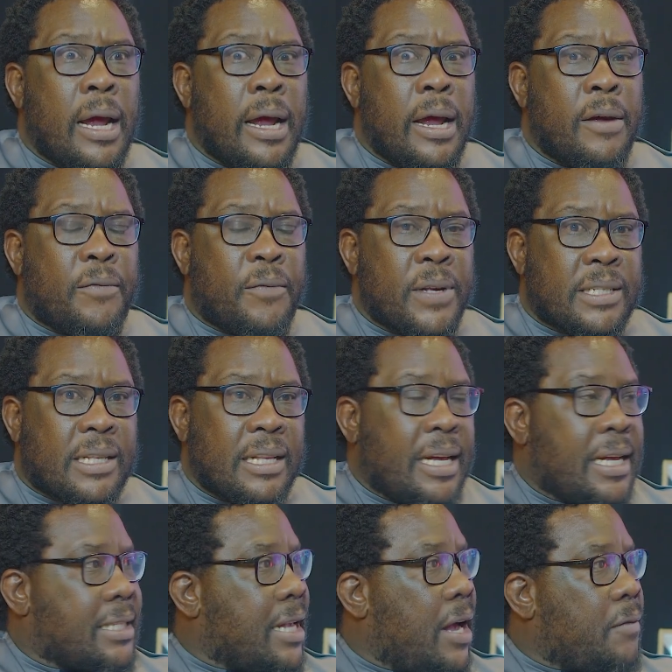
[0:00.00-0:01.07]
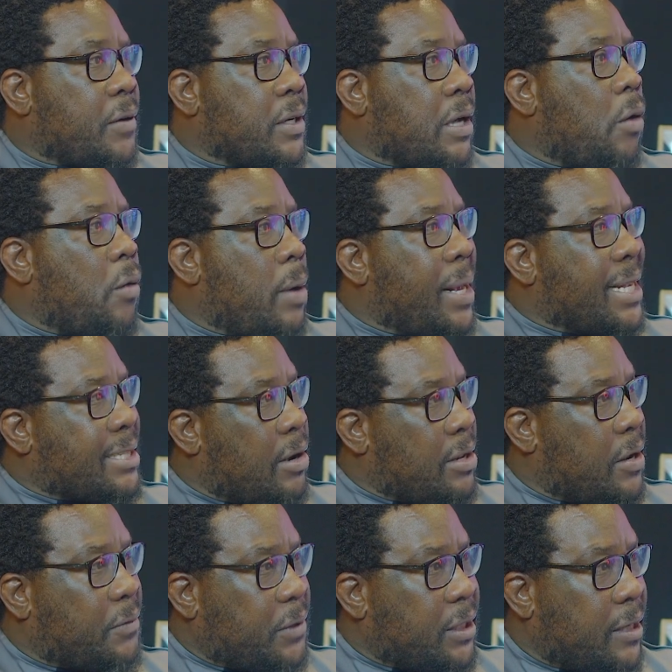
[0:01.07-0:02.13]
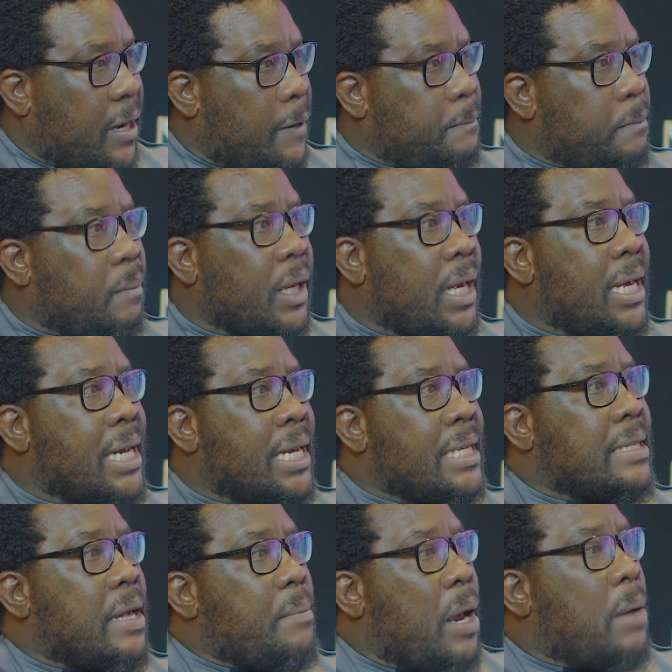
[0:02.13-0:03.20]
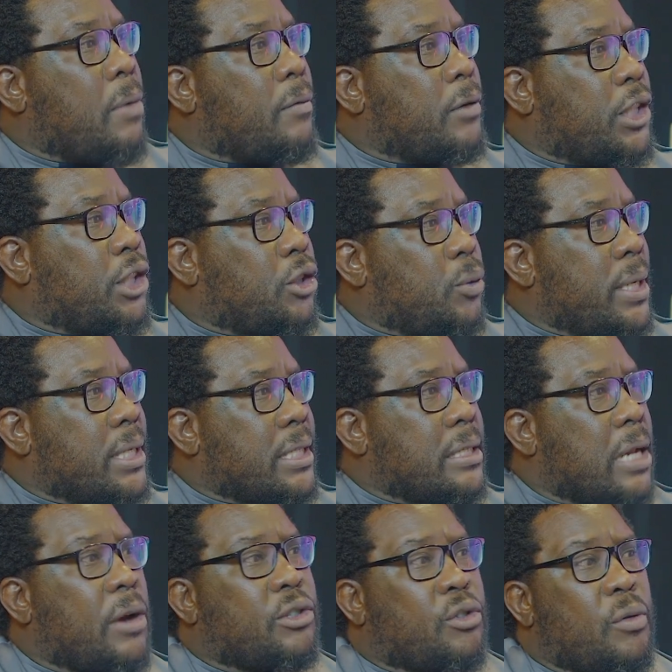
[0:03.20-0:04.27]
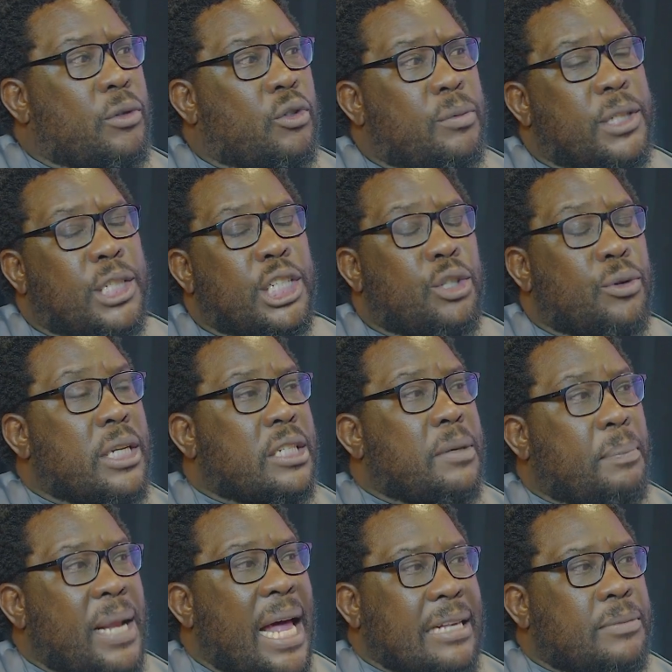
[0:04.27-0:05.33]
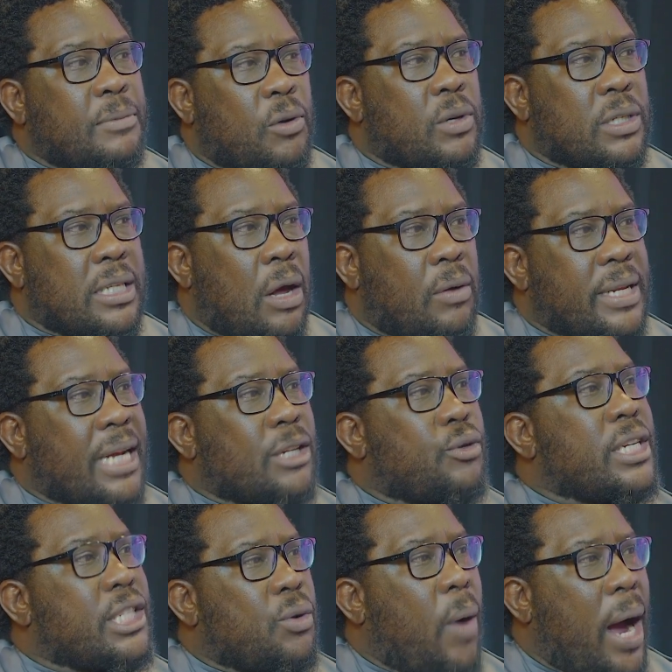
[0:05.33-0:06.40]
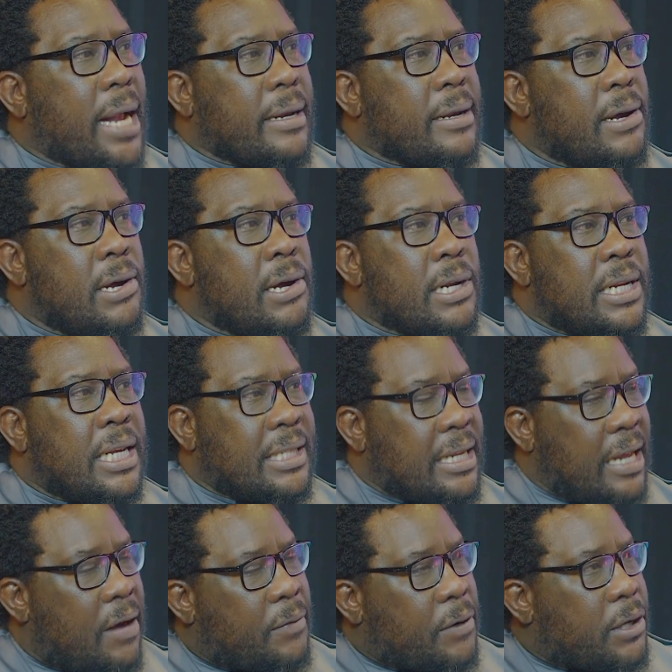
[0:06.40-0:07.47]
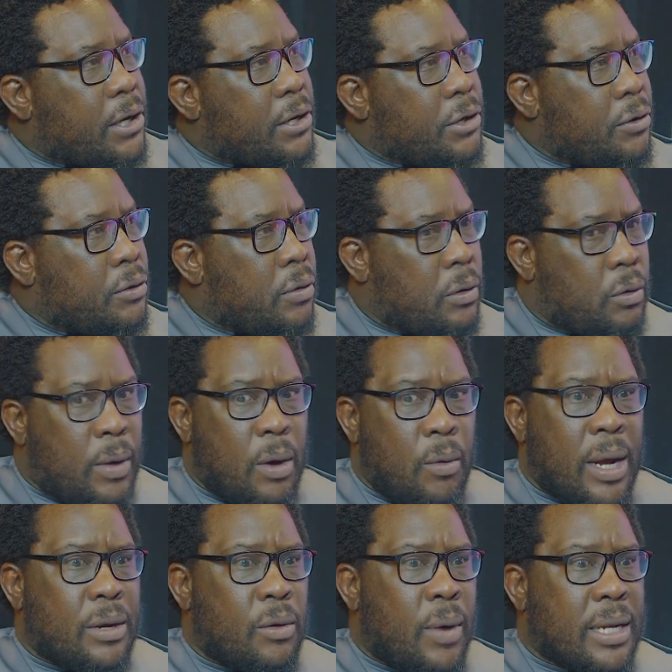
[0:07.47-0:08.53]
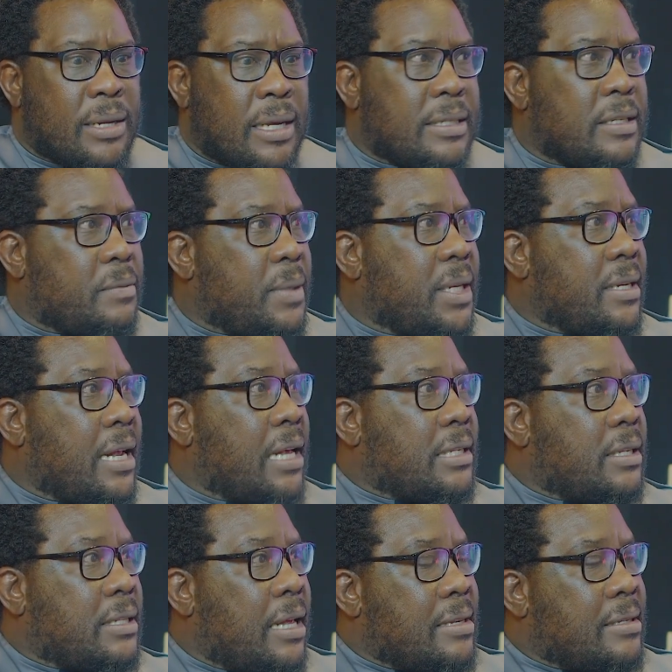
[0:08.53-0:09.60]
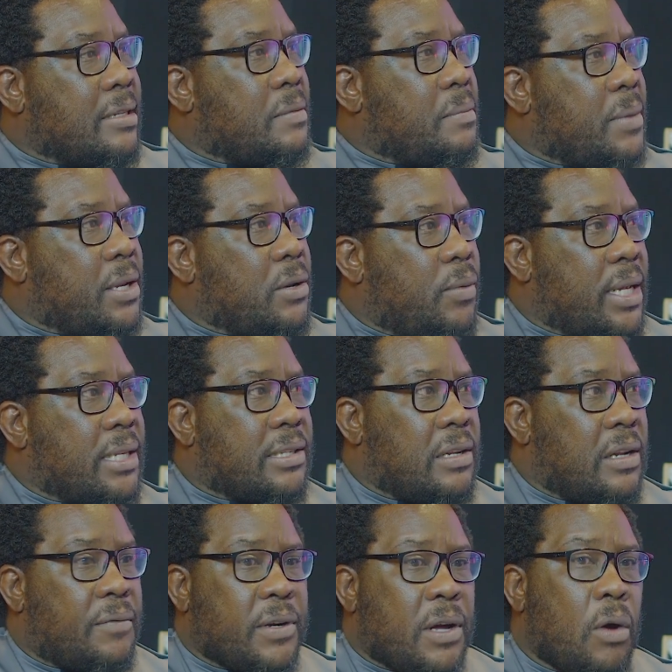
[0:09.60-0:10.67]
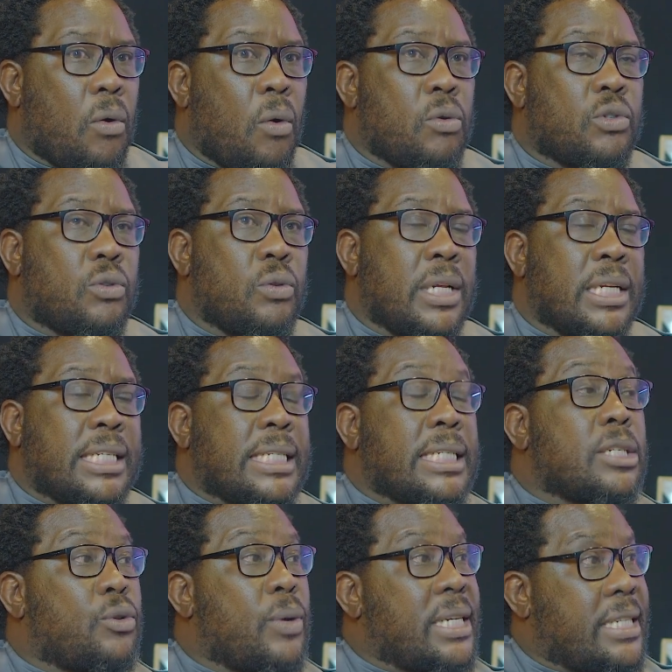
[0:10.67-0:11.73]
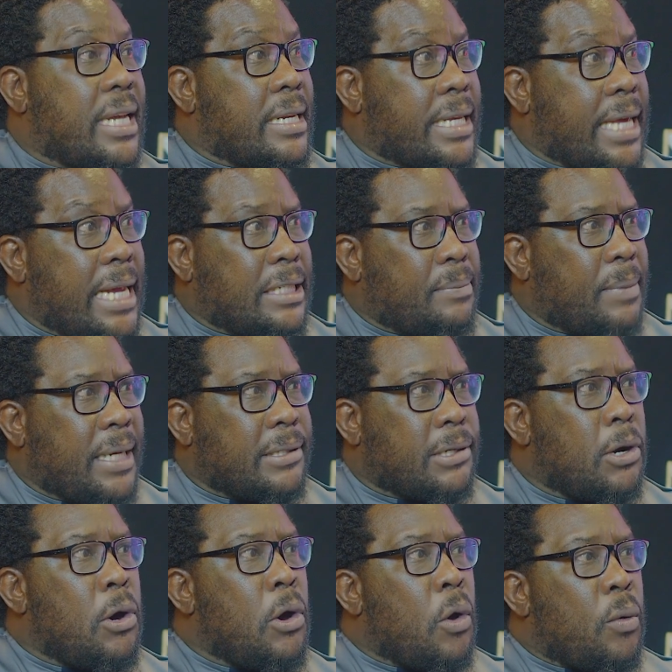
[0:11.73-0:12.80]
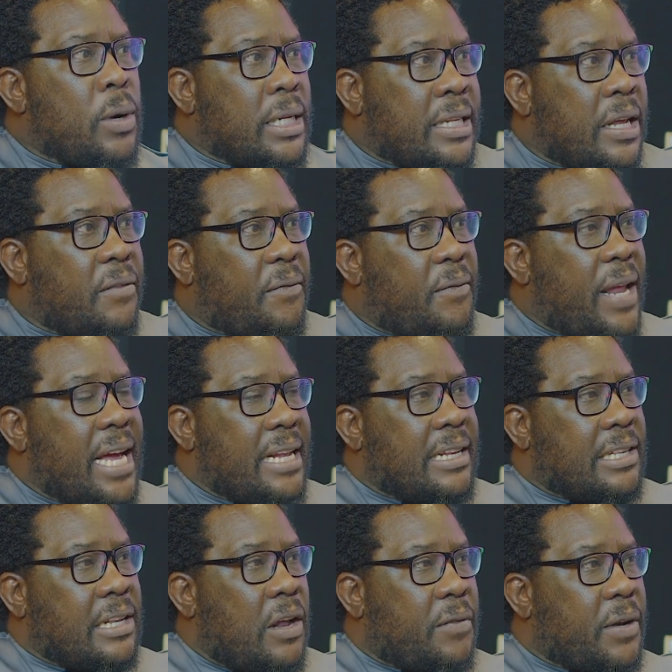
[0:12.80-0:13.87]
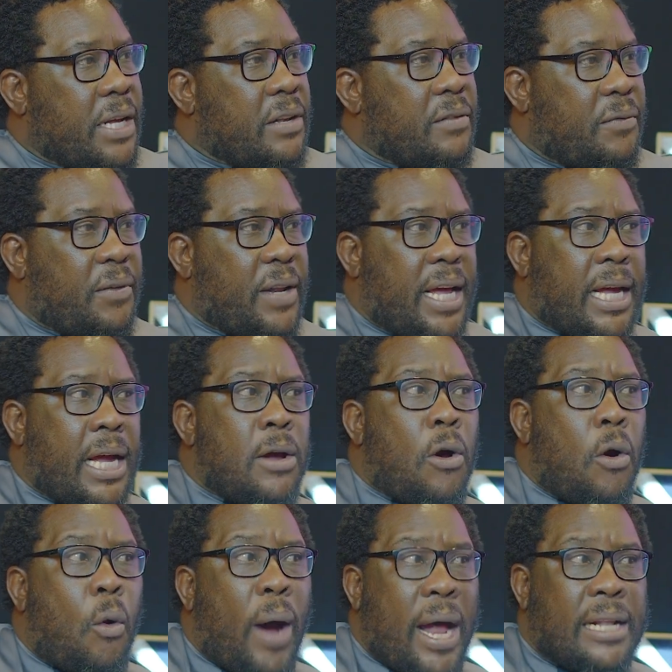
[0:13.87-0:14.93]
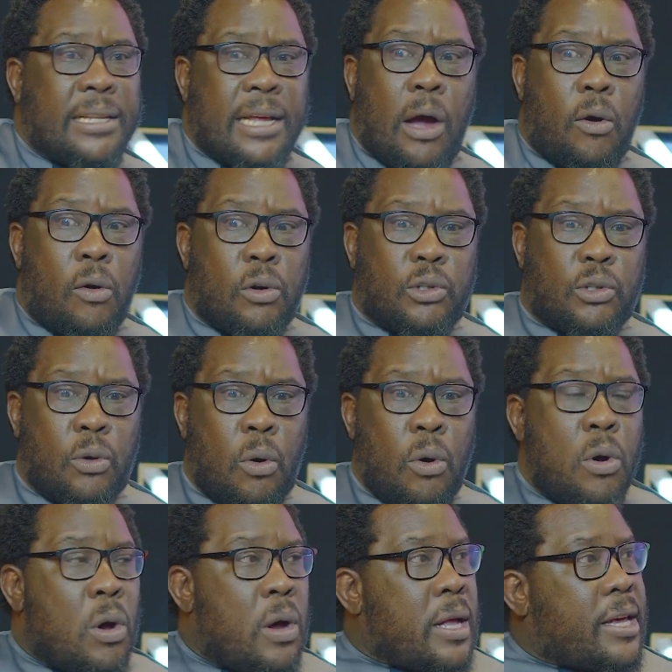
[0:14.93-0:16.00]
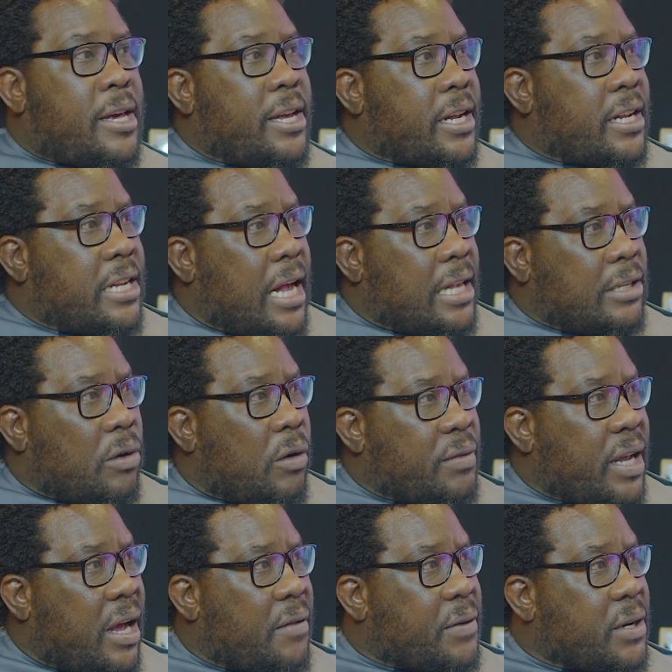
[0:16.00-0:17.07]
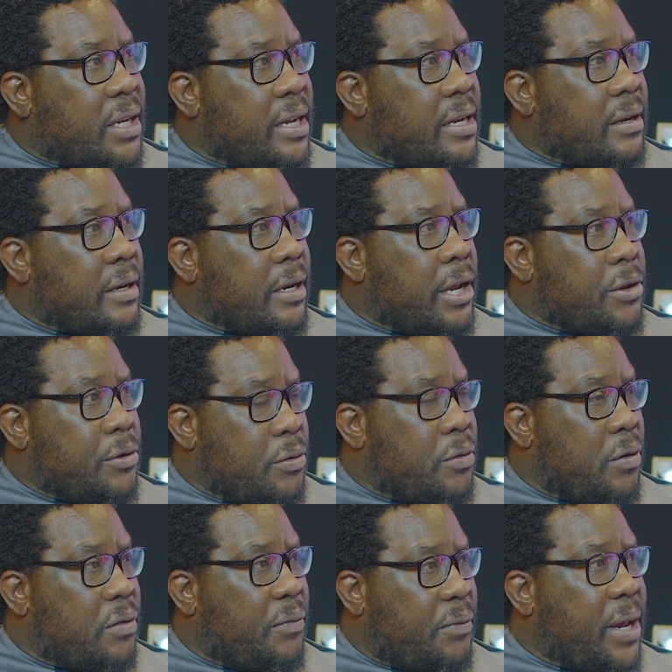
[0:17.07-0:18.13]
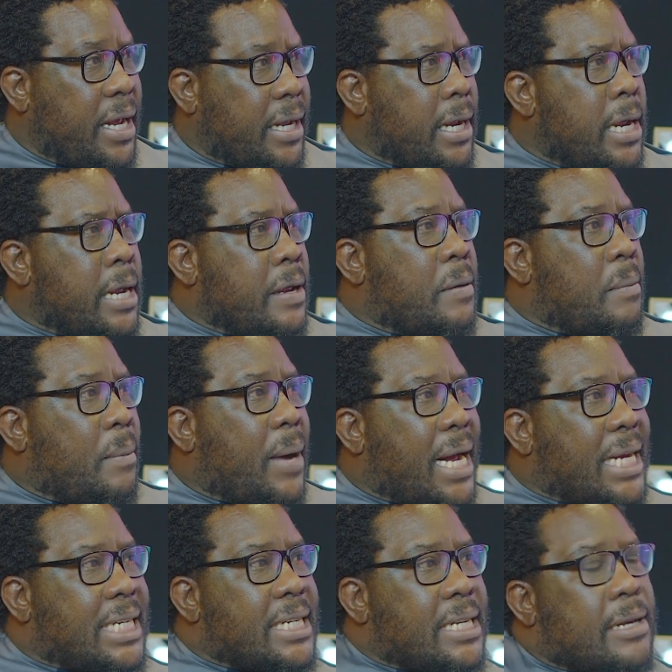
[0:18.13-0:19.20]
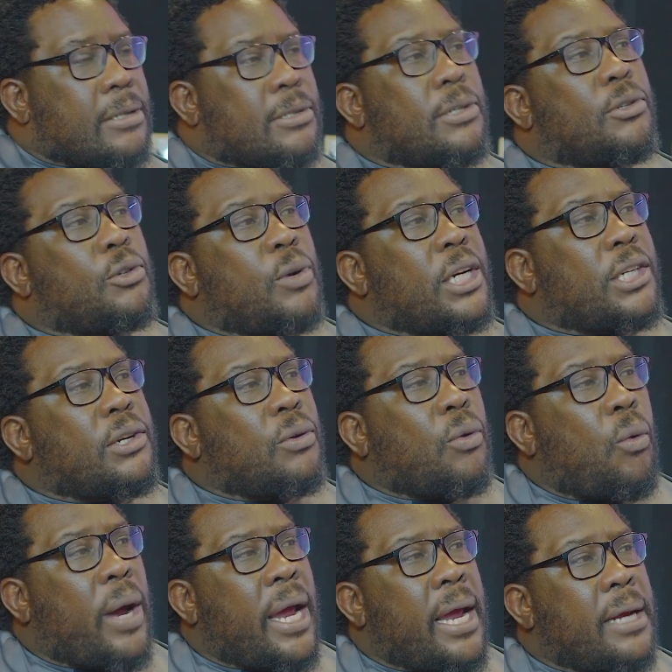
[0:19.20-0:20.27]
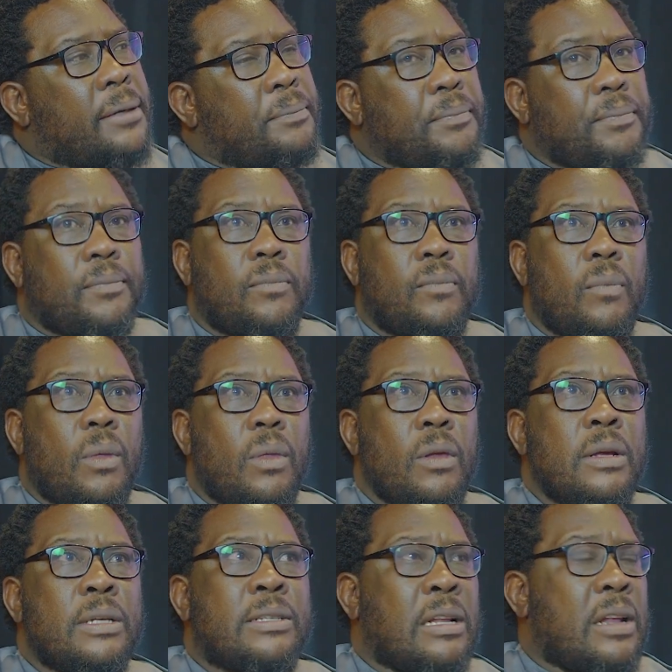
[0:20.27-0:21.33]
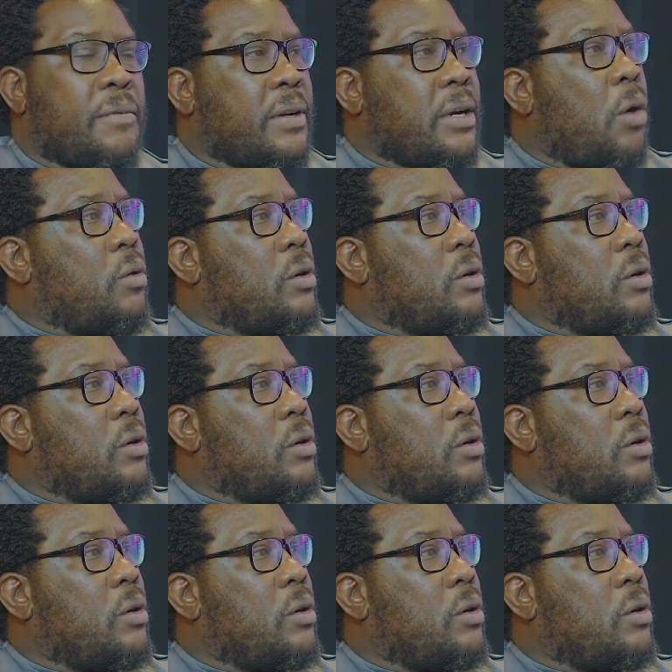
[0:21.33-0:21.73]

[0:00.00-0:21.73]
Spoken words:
firstly as Africa, whereby South Africa is a member of G20. Now it's going to be G20 plus because now they are 21. There's an African Union. What does it mean? Does it mean when South Africa goes to the G20 engagement, will they fly the South African flag while they are also carriers of the African Union flag? Imagine a situation where South Africa will